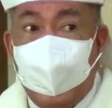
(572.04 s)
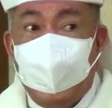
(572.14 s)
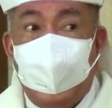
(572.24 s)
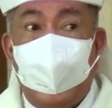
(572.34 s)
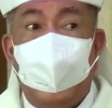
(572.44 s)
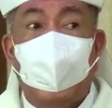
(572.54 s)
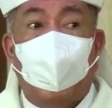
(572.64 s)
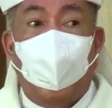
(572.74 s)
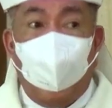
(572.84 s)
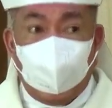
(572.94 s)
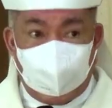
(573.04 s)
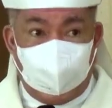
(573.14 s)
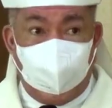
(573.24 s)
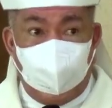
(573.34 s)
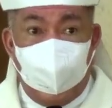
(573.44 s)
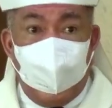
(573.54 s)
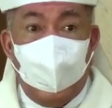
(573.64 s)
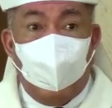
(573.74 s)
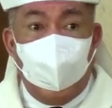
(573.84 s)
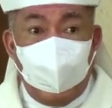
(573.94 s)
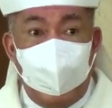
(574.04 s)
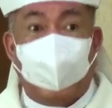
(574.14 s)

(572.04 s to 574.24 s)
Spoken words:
the enclosure would be